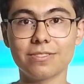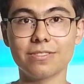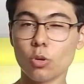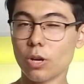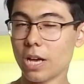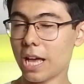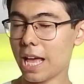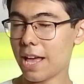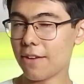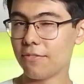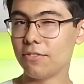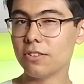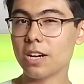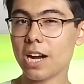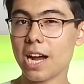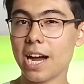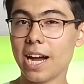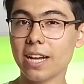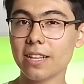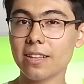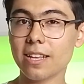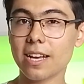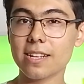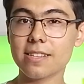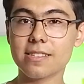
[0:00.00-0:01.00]
You ever
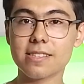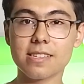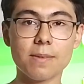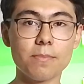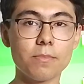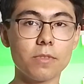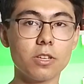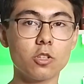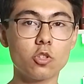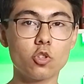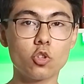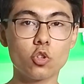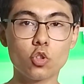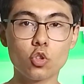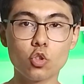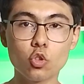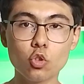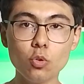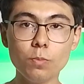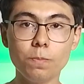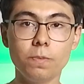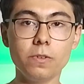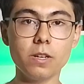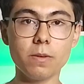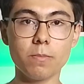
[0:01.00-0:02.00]
highlight something
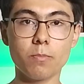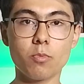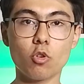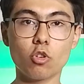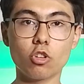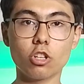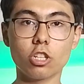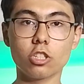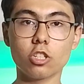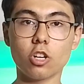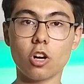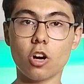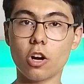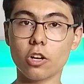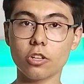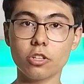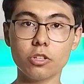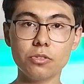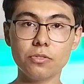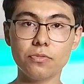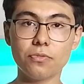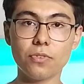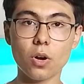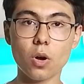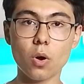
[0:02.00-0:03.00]
super important on
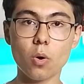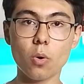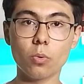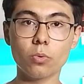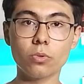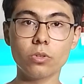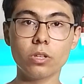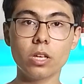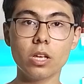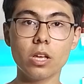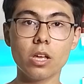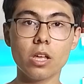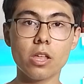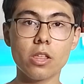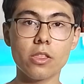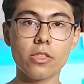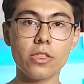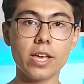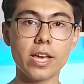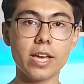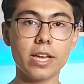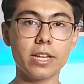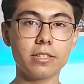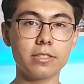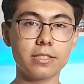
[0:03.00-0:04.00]
your phone,
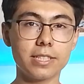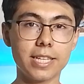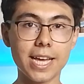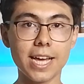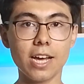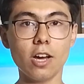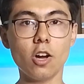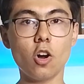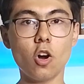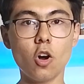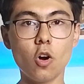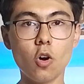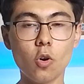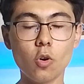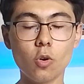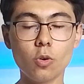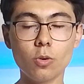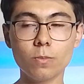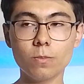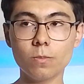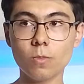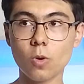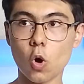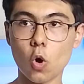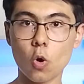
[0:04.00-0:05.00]
then get
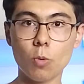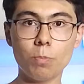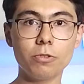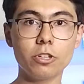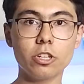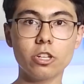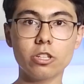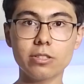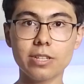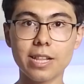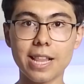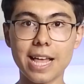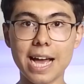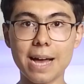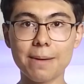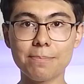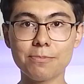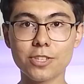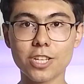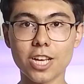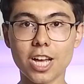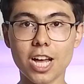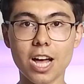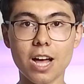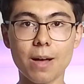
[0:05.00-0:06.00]
home, open your
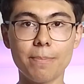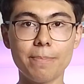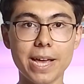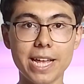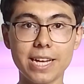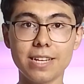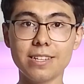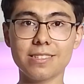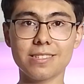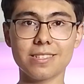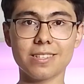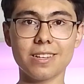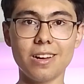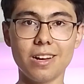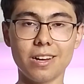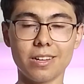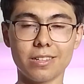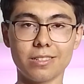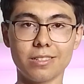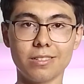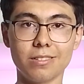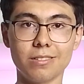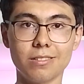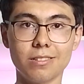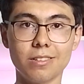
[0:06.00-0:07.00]
laptop, and it's
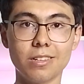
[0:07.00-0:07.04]
gone?